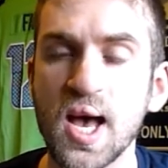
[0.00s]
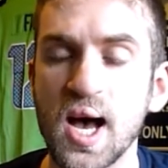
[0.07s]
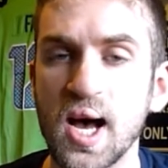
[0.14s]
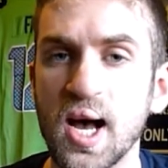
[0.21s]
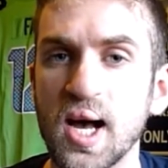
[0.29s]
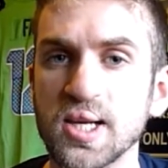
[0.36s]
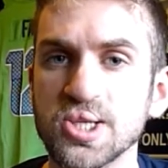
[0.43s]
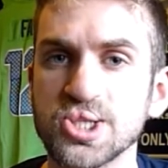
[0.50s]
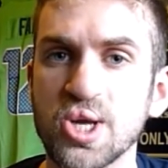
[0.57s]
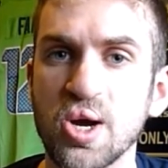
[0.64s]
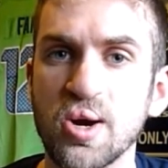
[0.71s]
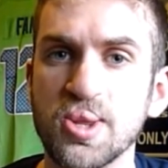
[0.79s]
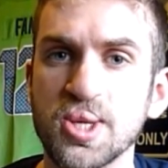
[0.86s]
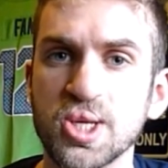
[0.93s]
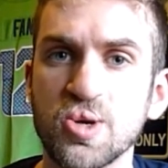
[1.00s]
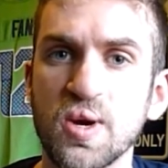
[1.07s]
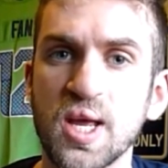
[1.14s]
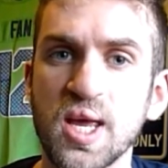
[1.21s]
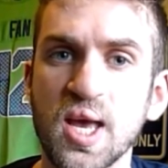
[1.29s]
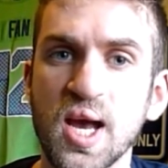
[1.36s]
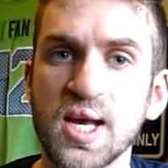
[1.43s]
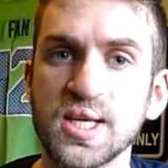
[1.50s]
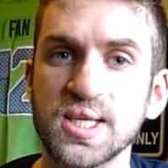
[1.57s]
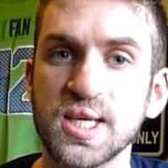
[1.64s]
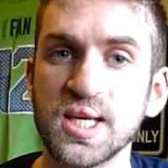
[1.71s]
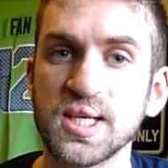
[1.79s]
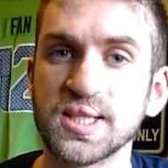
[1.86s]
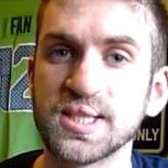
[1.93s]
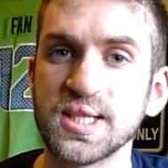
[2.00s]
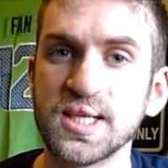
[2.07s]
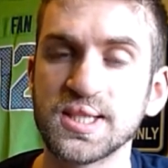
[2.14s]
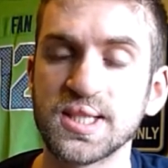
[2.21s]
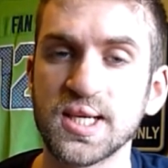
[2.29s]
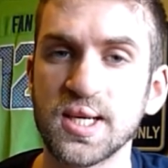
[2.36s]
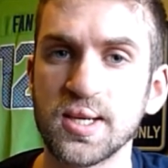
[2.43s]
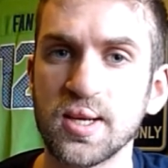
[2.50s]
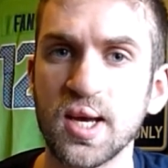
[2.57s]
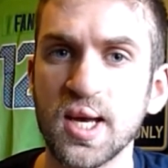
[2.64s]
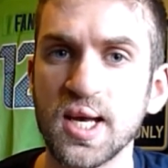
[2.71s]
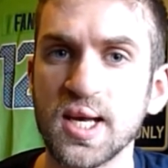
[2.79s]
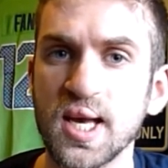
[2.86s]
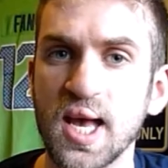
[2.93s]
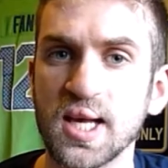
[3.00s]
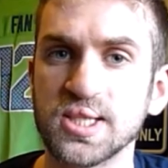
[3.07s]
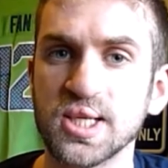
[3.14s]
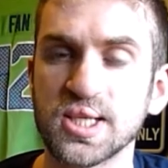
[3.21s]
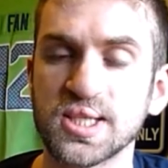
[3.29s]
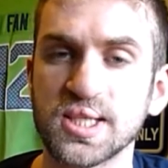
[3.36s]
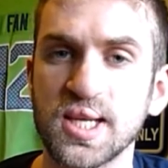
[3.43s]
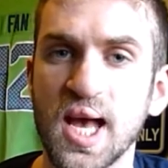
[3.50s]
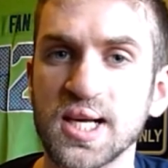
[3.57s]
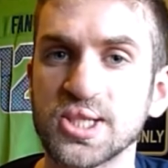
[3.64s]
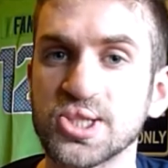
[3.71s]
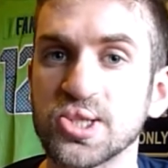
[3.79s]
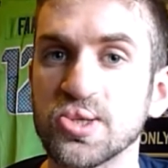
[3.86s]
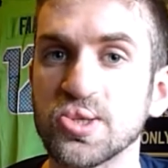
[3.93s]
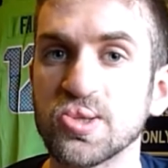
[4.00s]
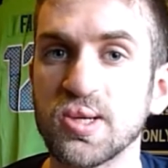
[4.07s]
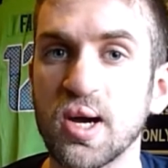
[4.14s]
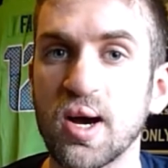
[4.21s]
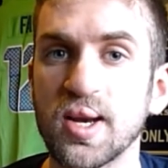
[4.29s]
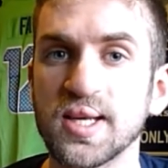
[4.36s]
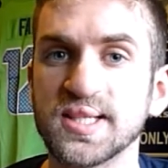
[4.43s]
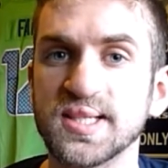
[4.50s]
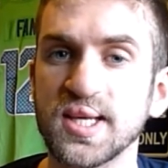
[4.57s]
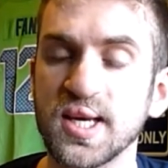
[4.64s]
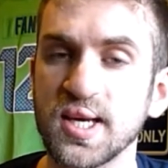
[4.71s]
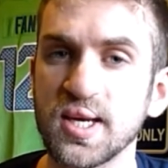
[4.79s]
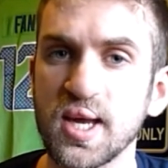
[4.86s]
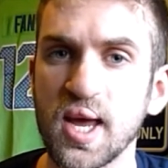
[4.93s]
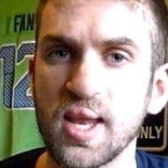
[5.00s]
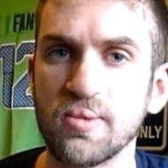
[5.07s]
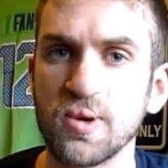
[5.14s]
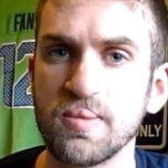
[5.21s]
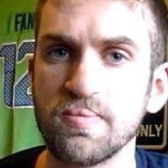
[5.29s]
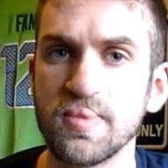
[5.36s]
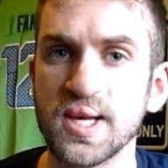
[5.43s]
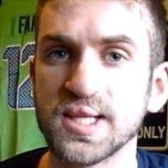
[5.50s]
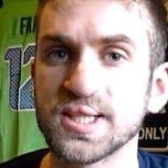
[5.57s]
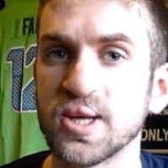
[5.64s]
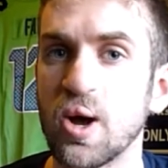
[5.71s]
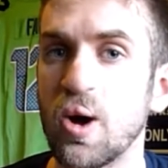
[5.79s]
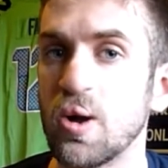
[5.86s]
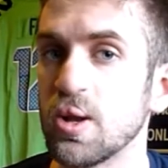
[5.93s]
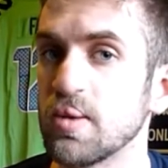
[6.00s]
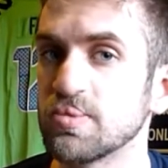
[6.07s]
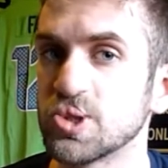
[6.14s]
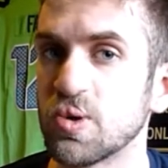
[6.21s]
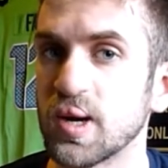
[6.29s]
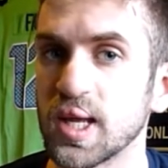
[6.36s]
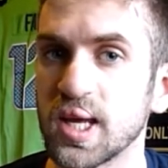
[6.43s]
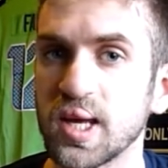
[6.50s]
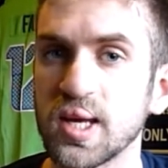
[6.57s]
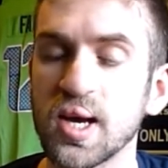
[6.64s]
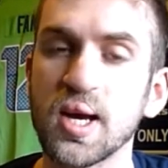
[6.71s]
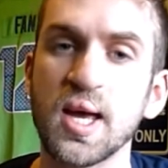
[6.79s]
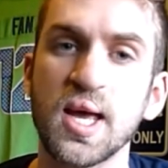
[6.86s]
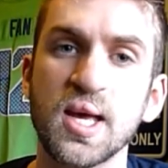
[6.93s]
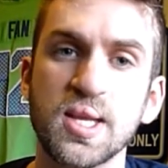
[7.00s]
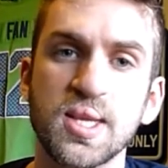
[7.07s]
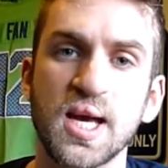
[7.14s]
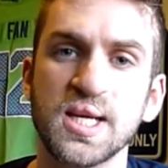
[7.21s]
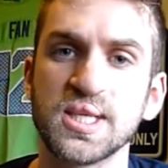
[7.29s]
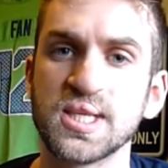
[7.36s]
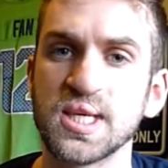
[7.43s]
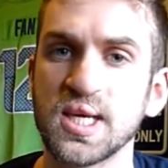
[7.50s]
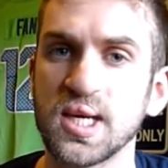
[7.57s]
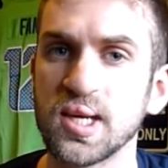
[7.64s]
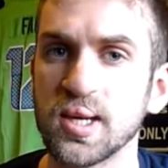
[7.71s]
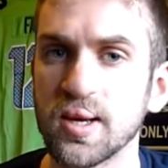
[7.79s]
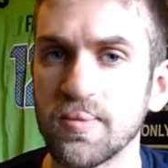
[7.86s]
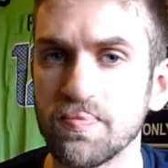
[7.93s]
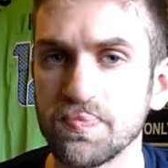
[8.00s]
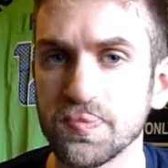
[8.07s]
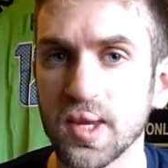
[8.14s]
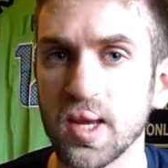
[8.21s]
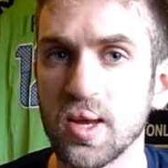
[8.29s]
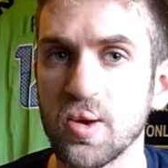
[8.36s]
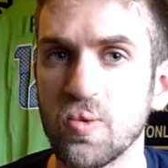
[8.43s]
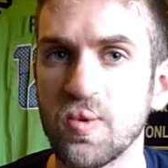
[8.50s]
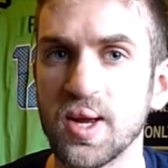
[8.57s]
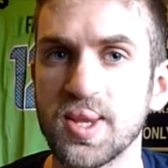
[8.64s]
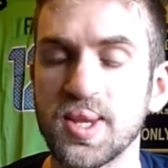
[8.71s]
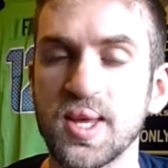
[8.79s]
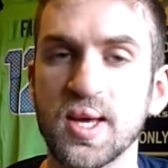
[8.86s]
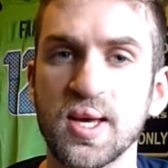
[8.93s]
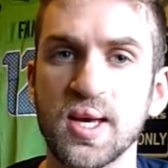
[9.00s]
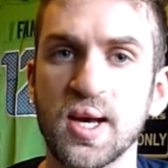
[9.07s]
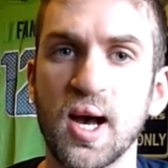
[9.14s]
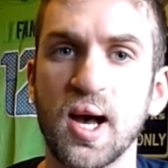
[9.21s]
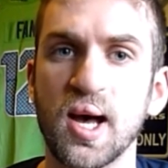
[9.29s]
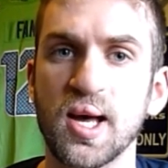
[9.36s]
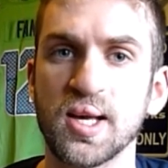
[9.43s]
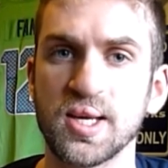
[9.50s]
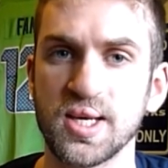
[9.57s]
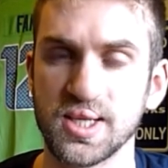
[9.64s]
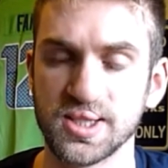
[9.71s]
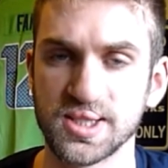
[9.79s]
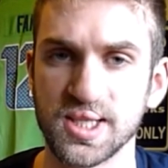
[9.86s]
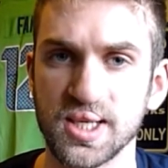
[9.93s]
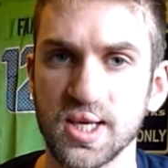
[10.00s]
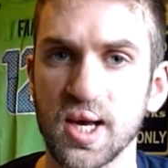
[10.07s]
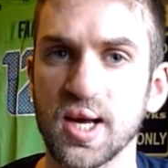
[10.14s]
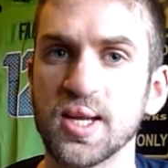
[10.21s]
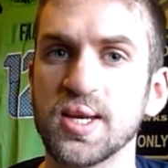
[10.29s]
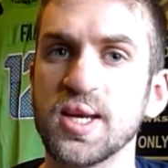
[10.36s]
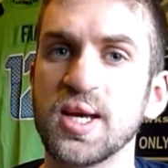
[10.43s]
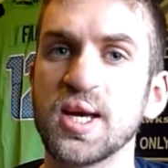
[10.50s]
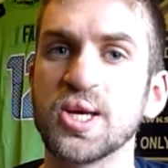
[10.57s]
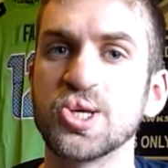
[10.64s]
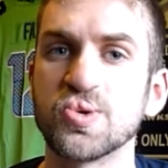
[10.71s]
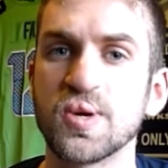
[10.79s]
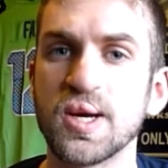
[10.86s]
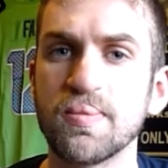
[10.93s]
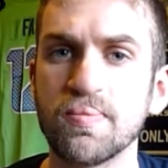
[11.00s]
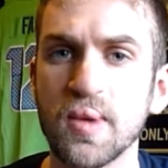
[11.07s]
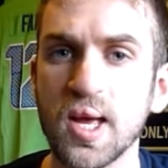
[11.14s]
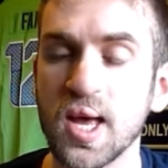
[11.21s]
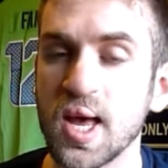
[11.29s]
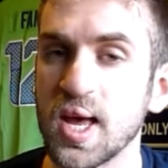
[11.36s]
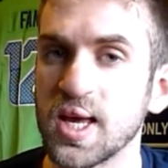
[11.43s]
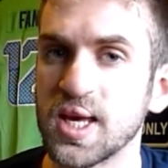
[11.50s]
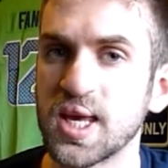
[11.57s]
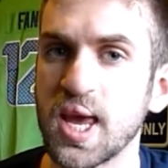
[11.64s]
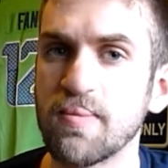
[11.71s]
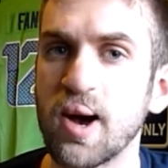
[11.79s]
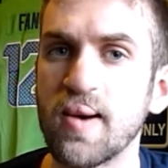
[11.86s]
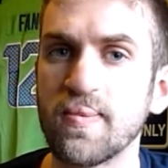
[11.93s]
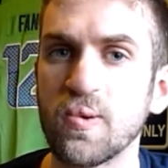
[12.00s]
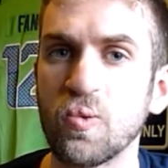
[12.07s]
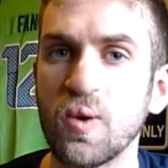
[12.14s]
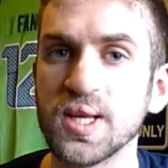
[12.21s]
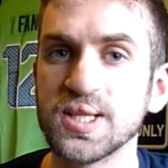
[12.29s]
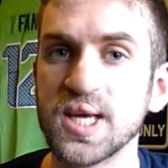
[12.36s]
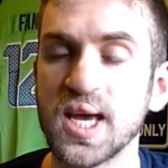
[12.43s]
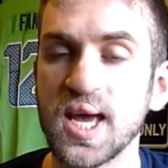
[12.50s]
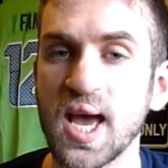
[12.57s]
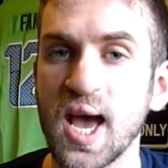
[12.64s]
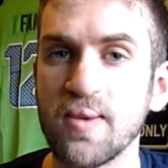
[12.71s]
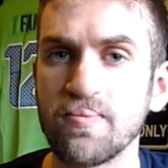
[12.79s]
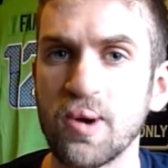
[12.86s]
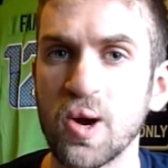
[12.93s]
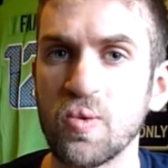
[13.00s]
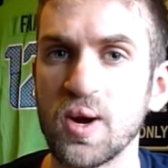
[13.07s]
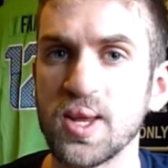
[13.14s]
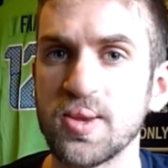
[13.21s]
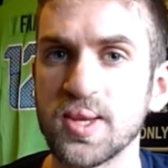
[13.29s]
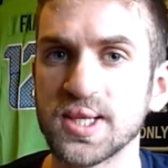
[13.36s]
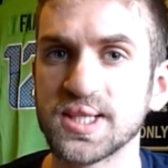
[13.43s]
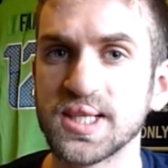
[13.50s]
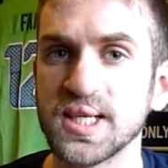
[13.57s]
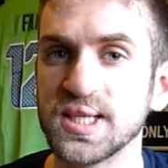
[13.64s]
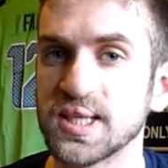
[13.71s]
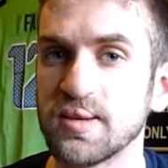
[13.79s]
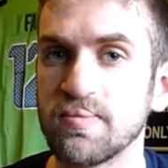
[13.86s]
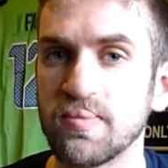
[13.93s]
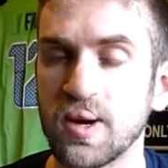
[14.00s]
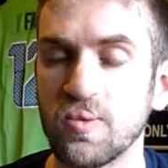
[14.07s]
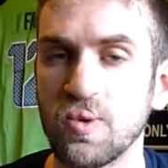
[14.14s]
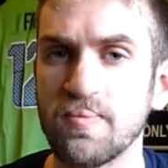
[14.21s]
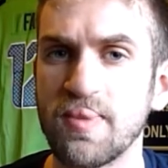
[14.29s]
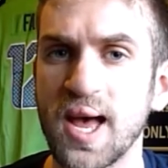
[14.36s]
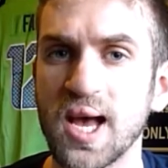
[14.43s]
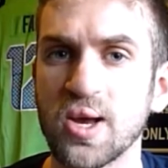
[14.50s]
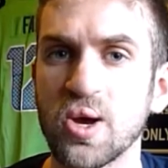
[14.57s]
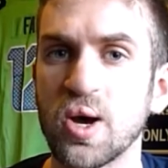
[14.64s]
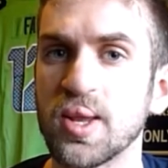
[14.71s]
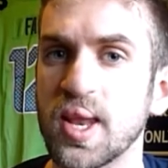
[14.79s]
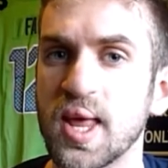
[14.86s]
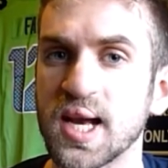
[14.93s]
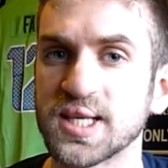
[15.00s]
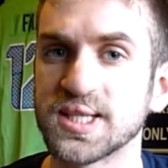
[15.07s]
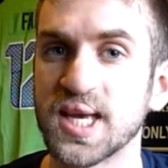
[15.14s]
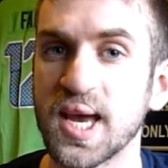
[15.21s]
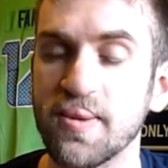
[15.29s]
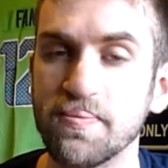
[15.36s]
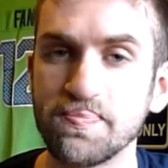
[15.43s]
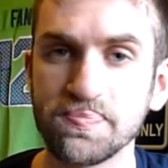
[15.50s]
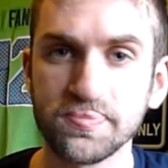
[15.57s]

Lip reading: To start the 2019 season, Ed Dickson had surgery on his knee and would miss all of 2019 with his knee injury. He came off for one day partway through the season, but went back on the next day.